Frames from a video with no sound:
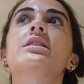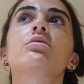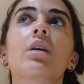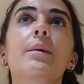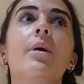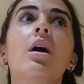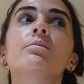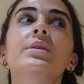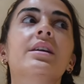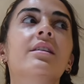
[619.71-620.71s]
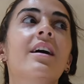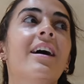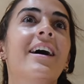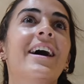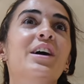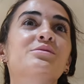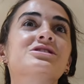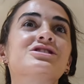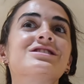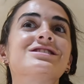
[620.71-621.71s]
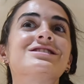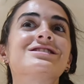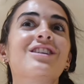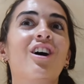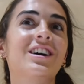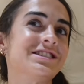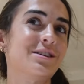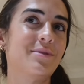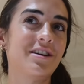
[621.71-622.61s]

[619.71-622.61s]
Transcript: I had a great pump and it was just awesome.